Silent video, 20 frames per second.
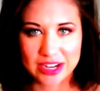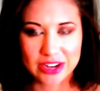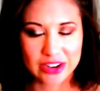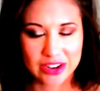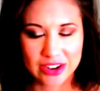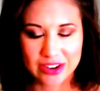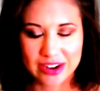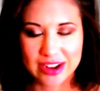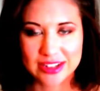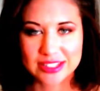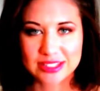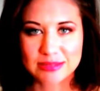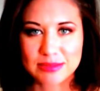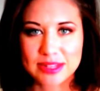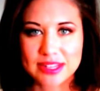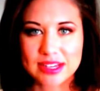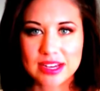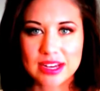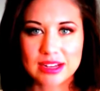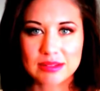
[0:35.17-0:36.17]
Your hair has to be
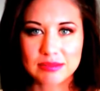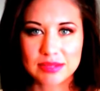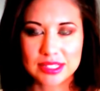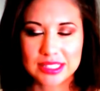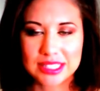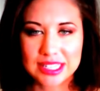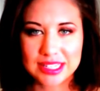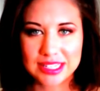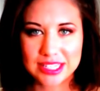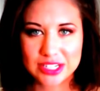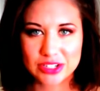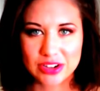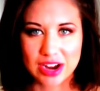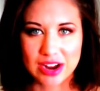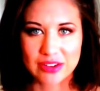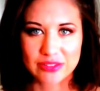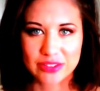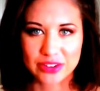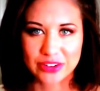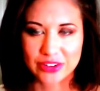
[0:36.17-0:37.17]
completely
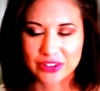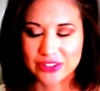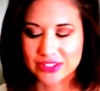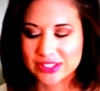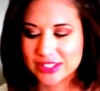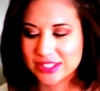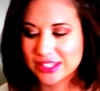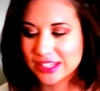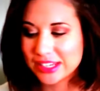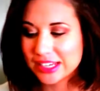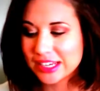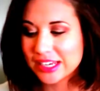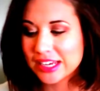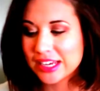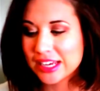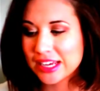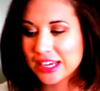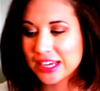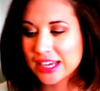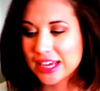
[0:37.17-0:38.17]
dry for curls.
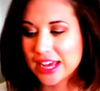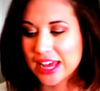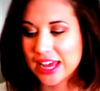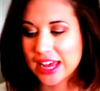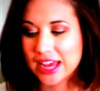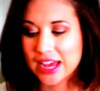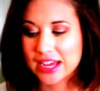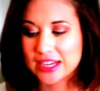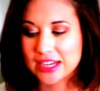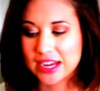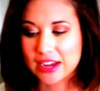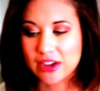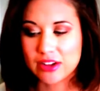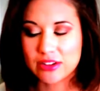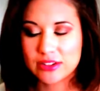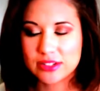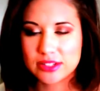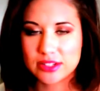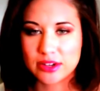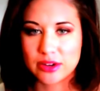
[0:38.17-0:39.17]
And I
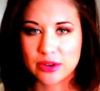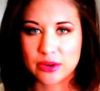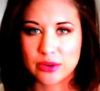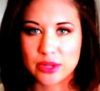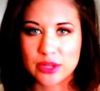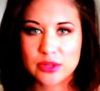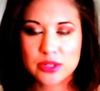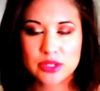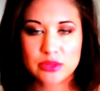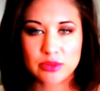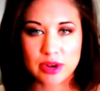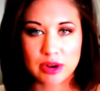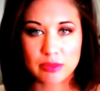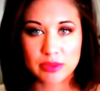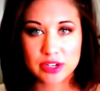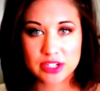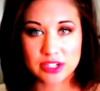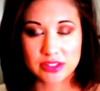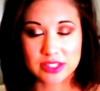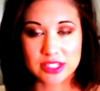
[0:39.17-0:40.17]
also used a round
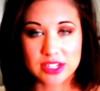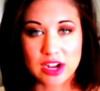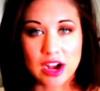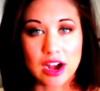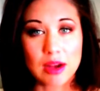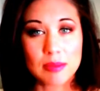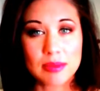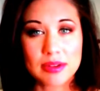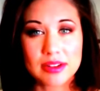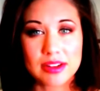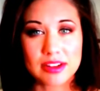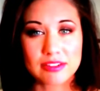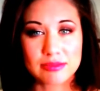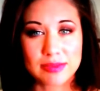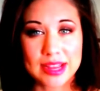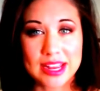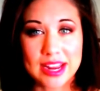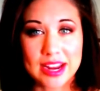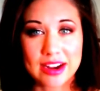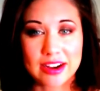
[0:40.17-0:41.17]
brush on the top of
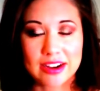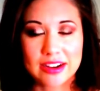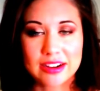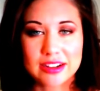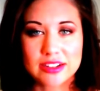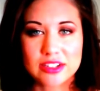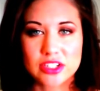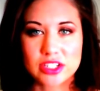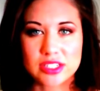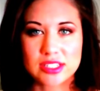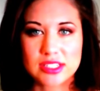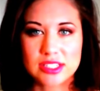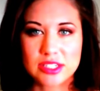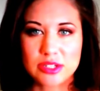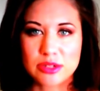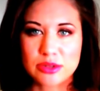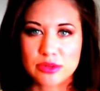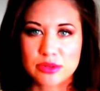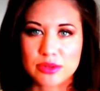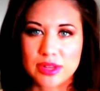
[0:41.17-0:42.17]
my hair just
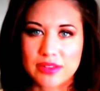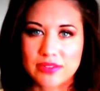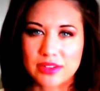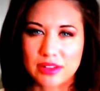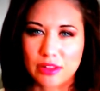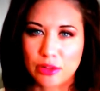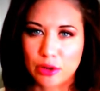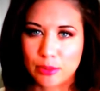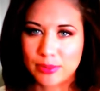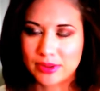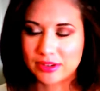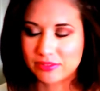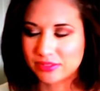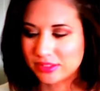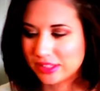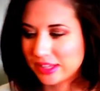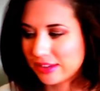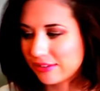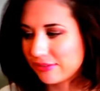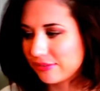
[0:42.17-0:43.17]
to give it a little bit of a
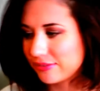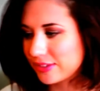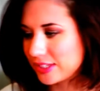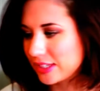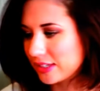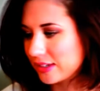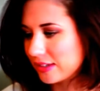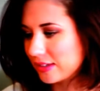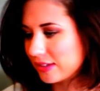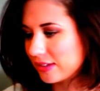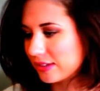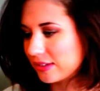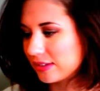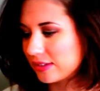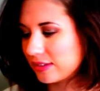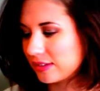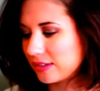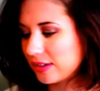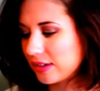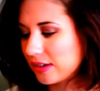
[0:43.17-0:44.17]
lift.
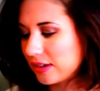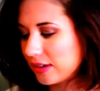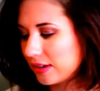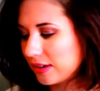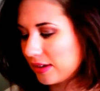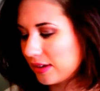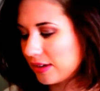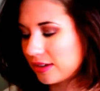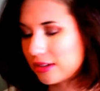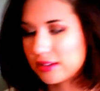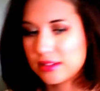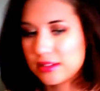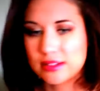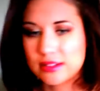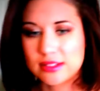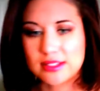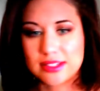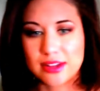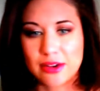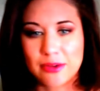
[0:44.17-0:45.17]

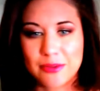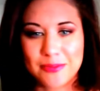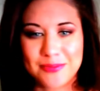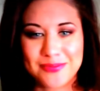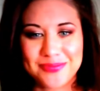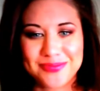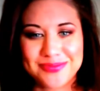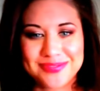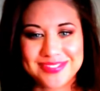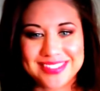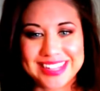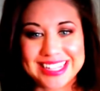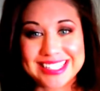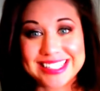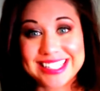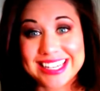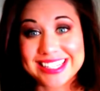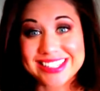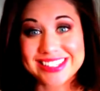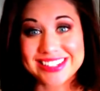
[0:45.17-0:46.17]
So let's
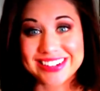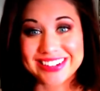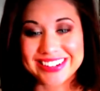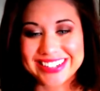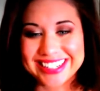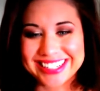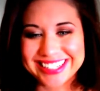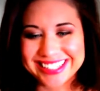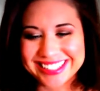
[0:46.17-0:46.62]
get started.